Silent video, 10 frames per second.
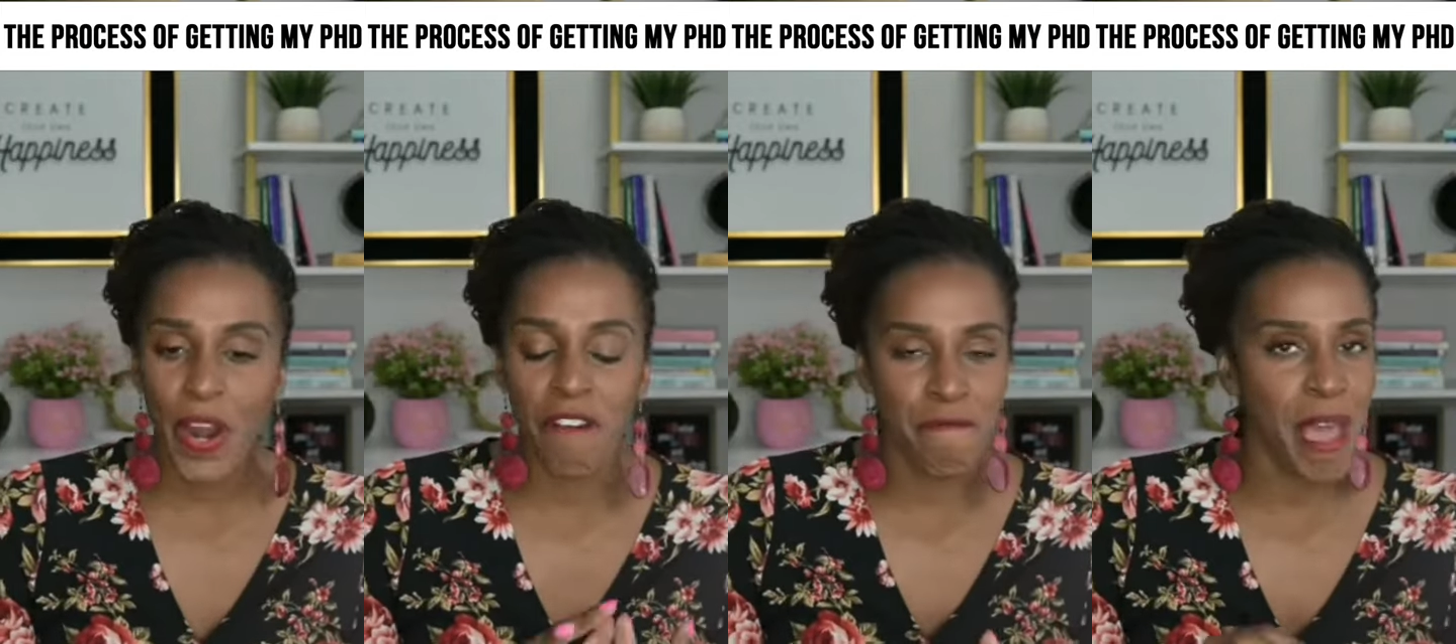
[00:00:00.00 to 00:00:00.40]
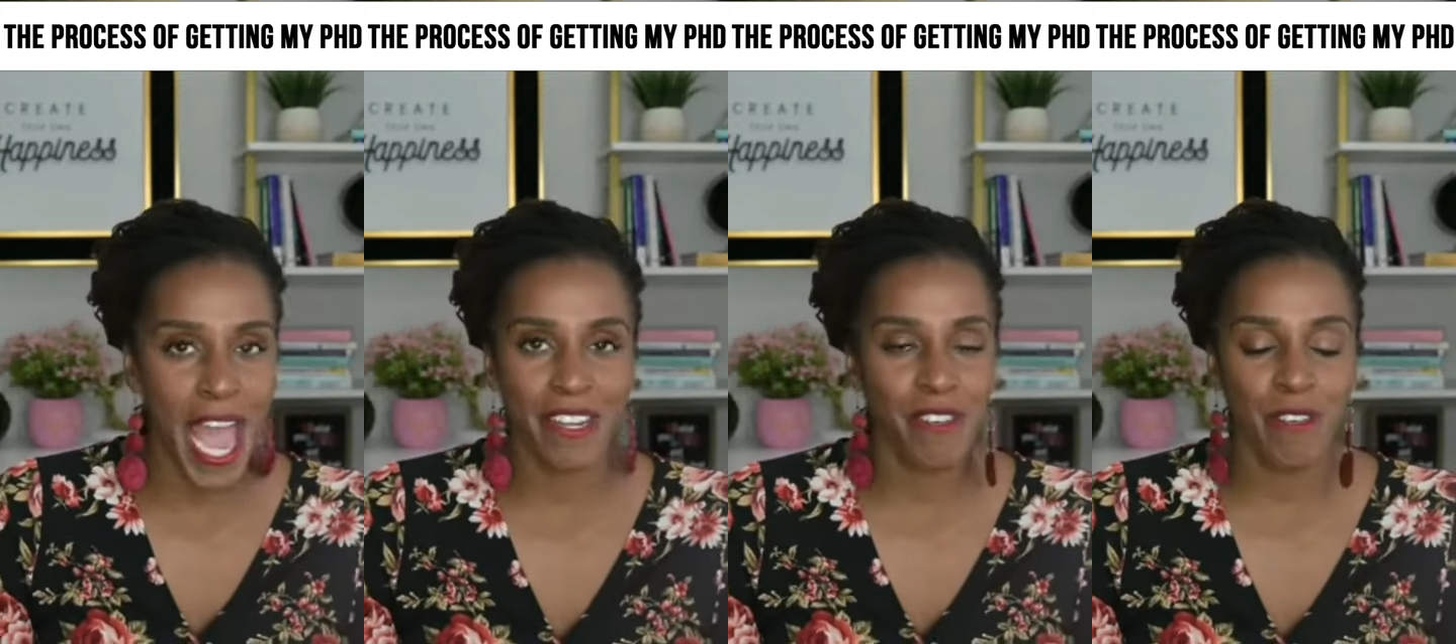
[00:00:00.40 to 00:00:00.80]
of
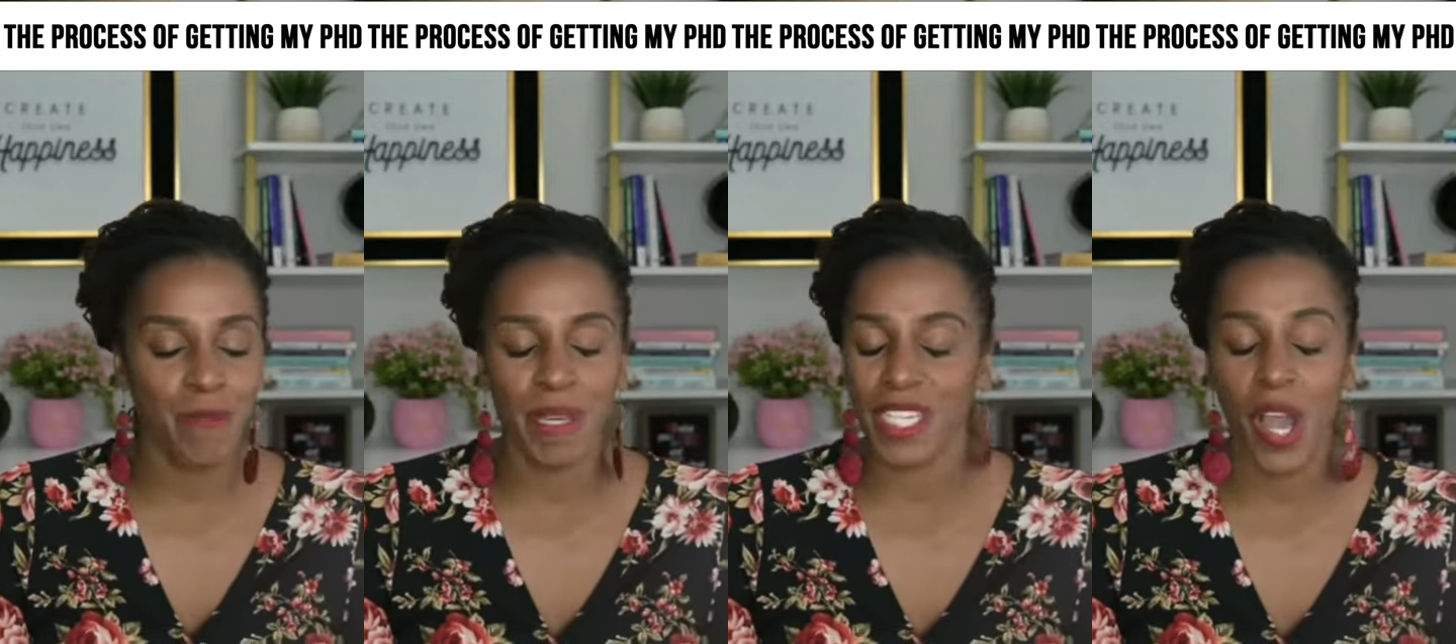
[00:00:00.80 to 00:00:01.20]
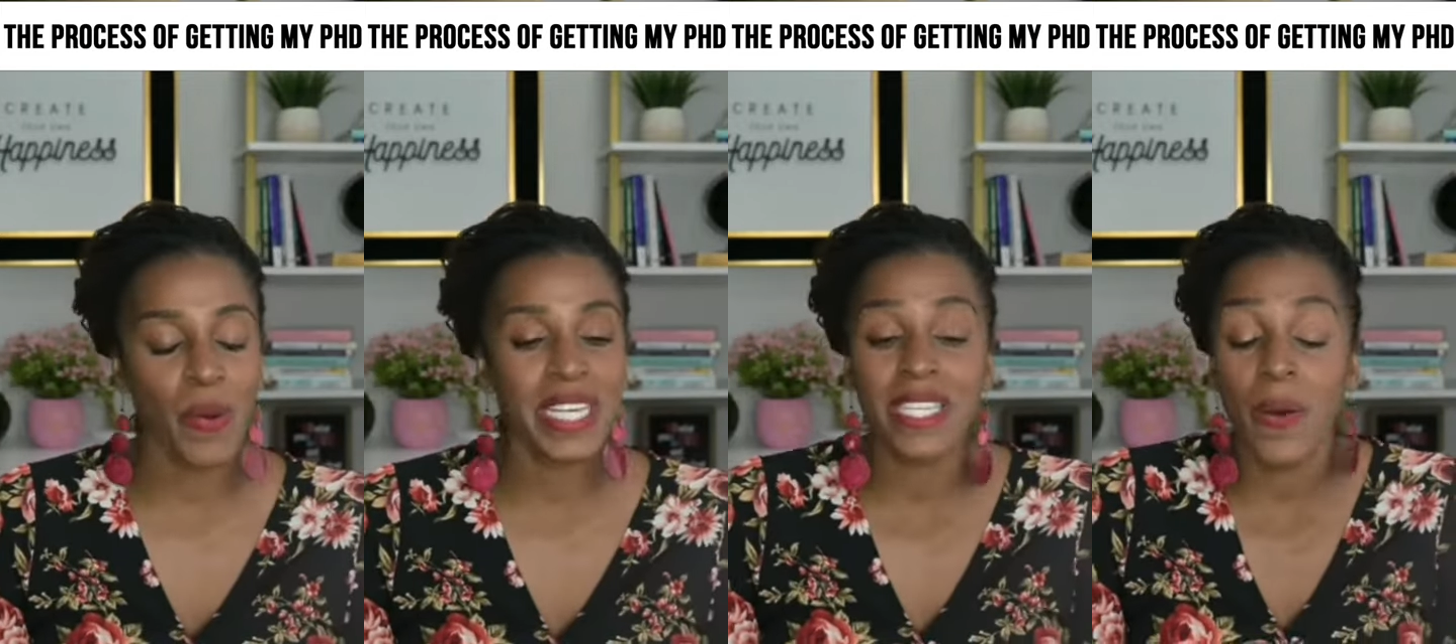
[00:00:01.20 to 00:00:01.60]
bad news, but yo,
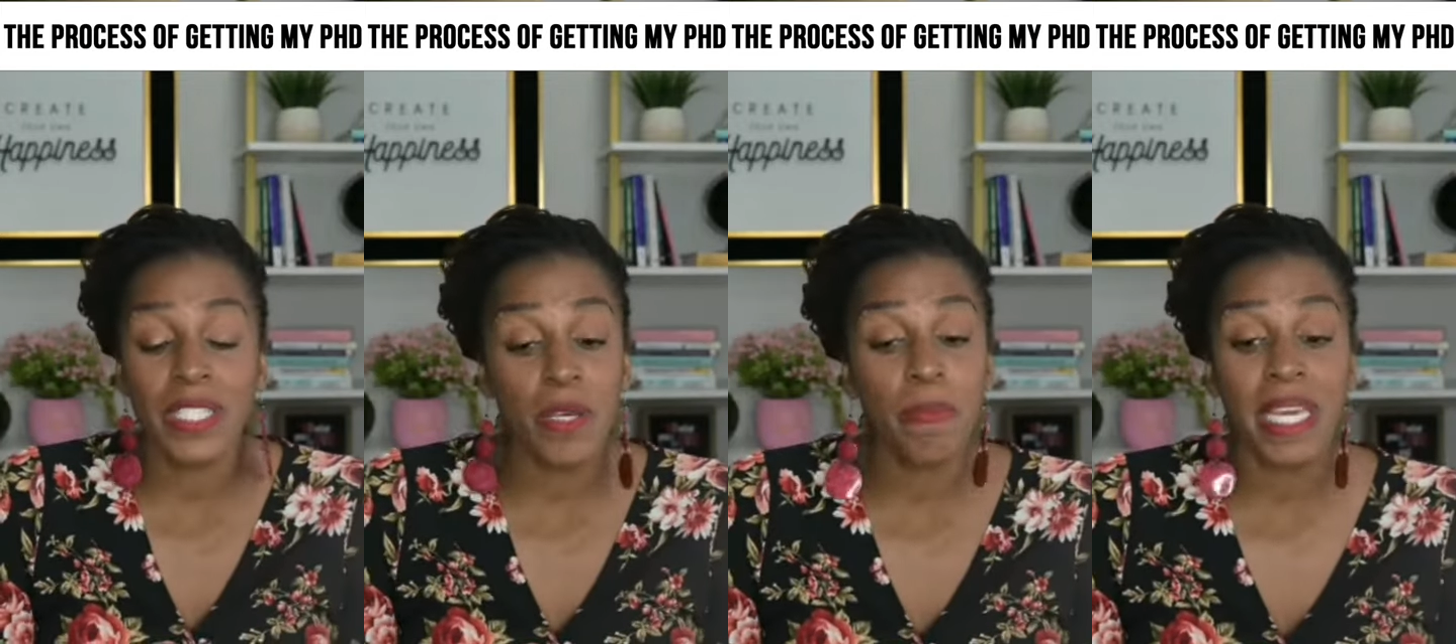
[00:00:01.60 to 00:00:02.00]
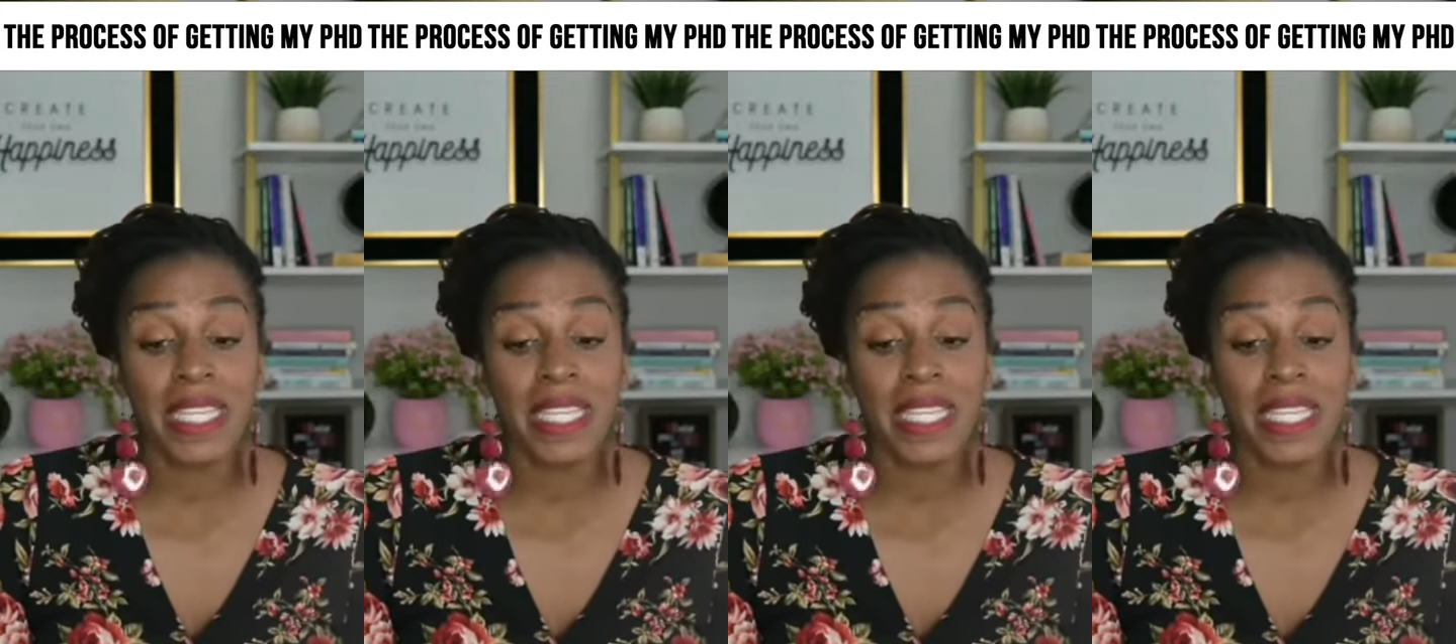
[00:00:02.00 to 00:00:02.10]
it's going to be